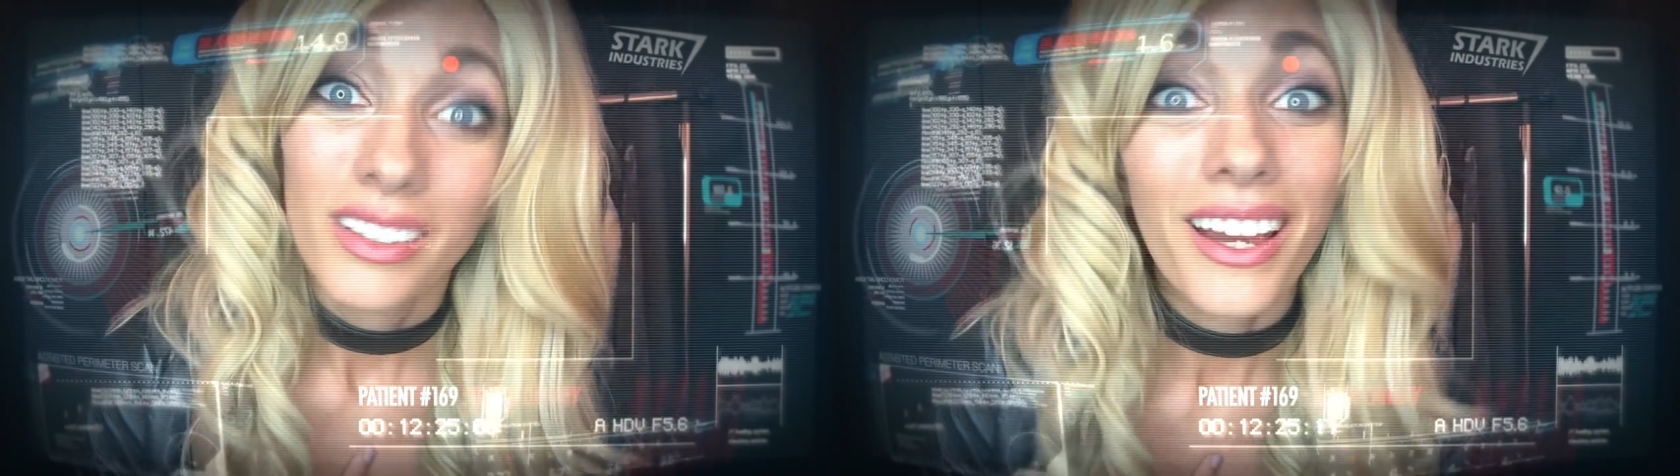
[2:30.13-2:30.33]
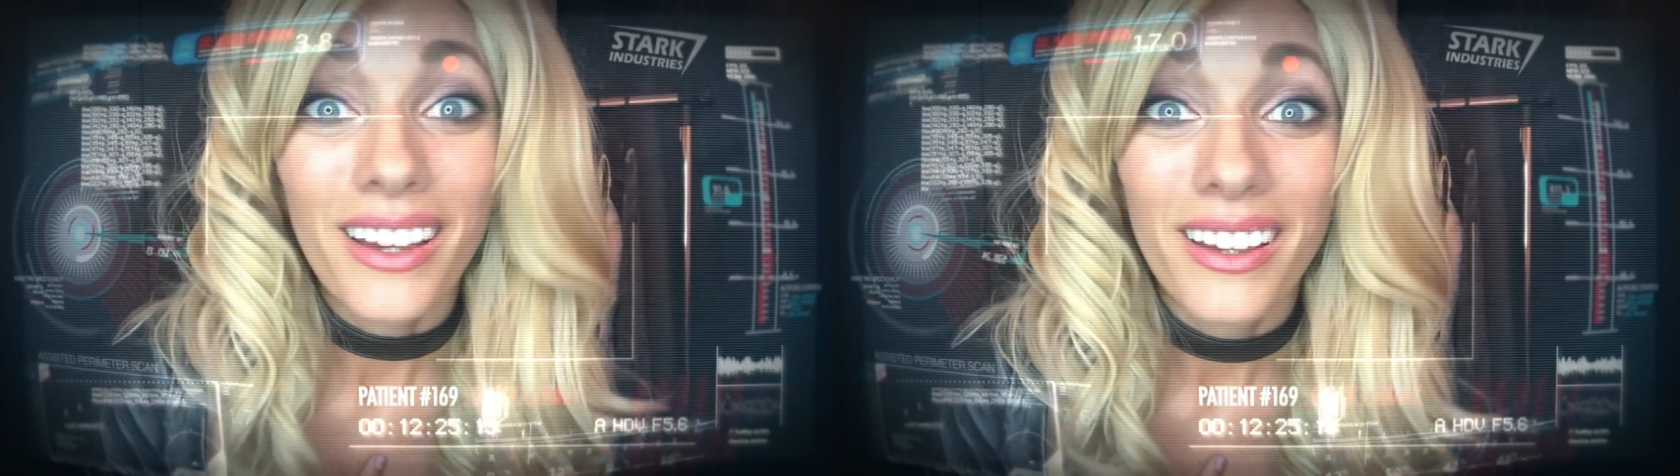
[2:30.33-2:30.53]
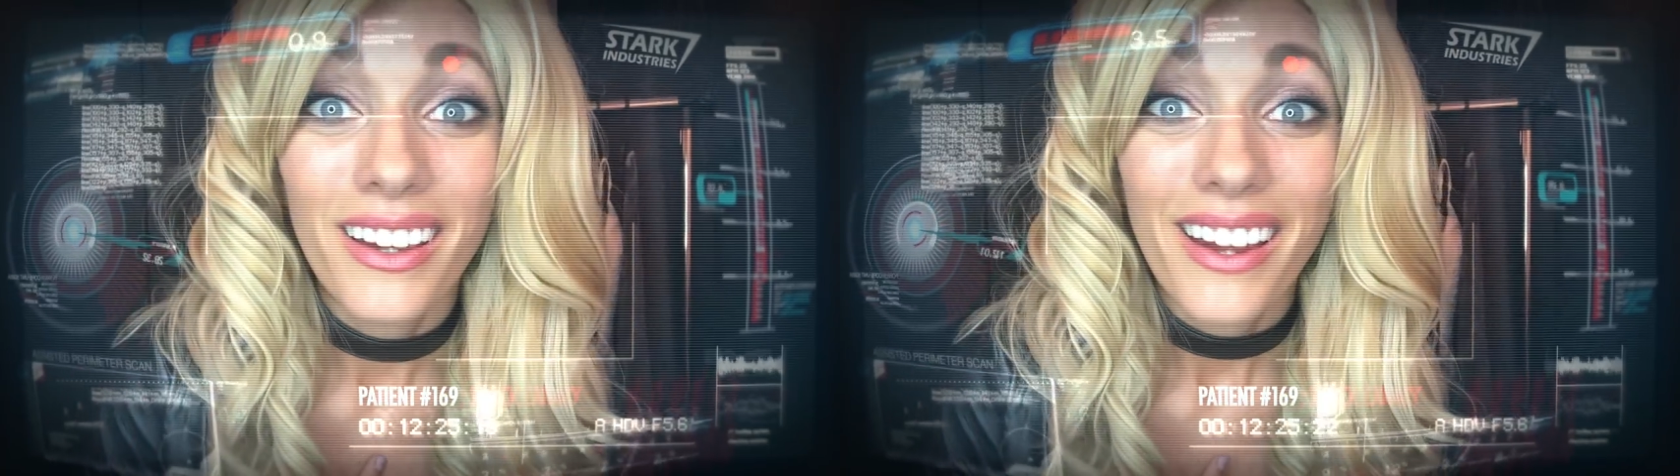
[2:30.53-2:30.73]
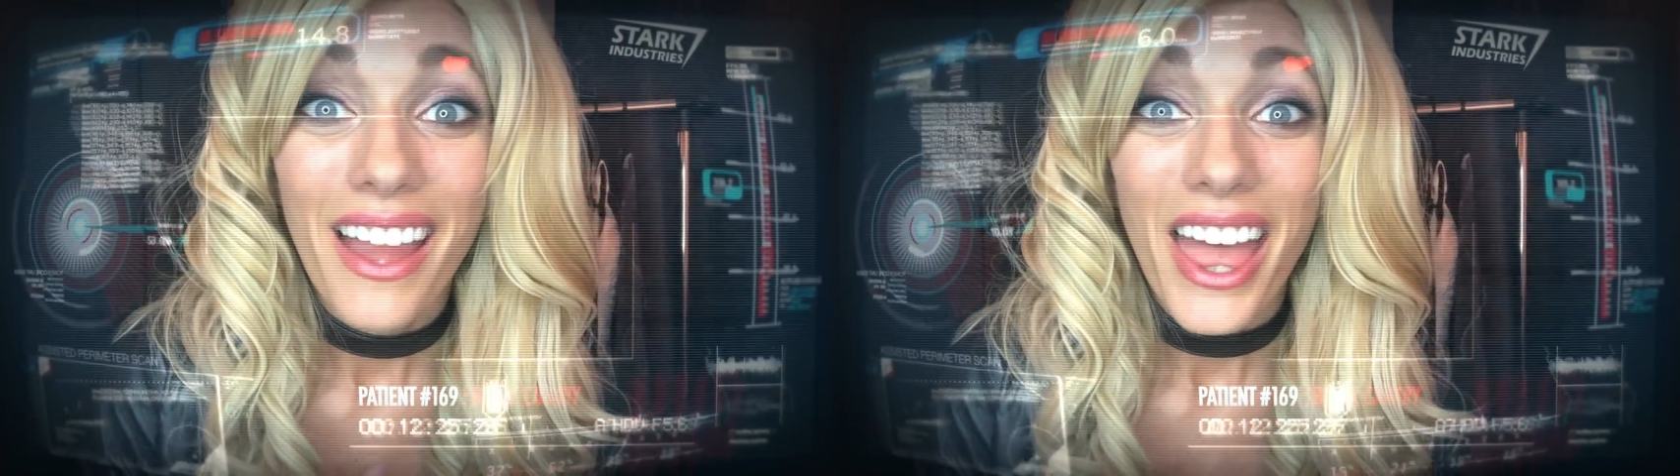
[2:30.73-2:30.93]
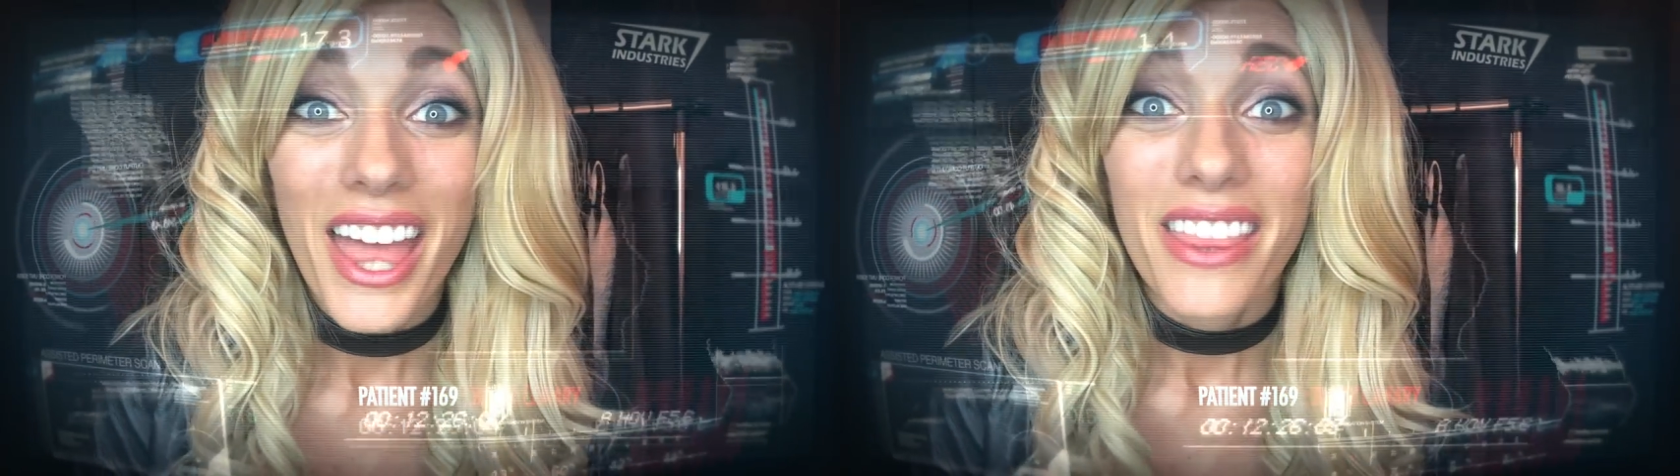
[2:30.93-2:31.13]
Yeah,
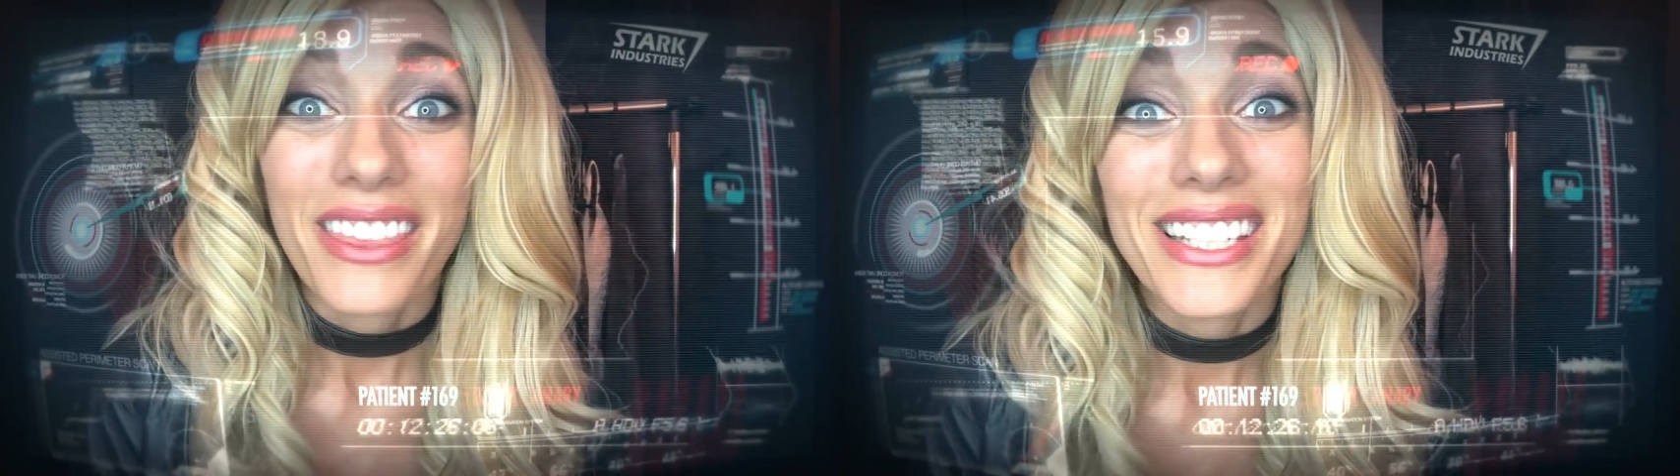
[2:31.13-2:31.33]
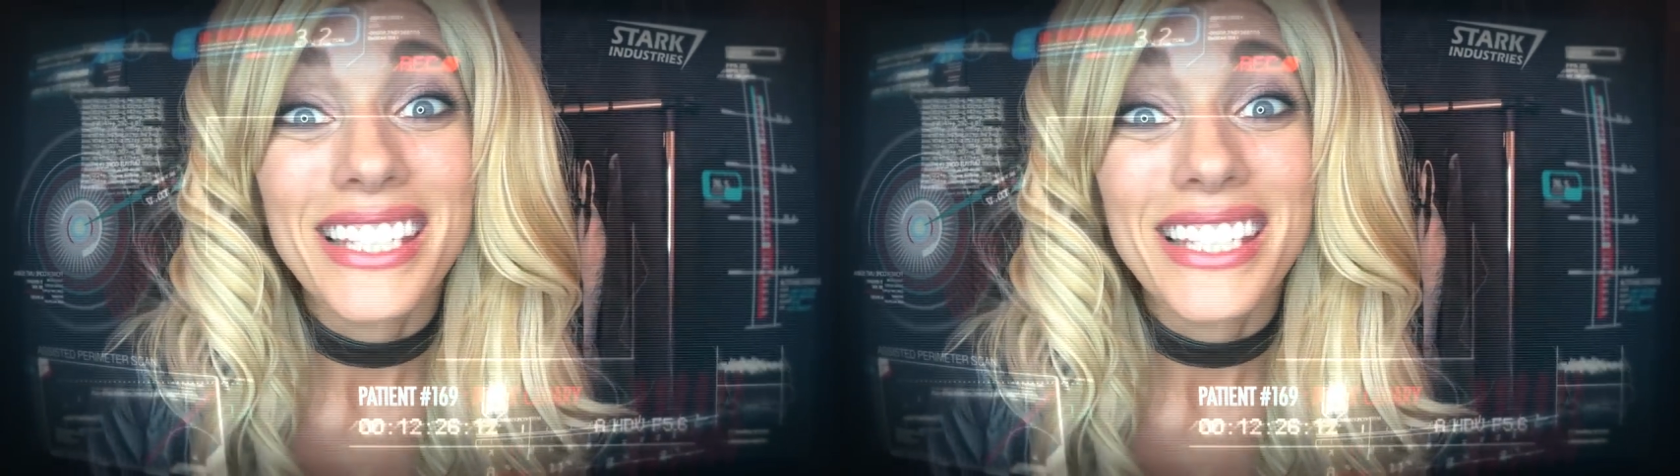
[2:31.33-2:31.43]
they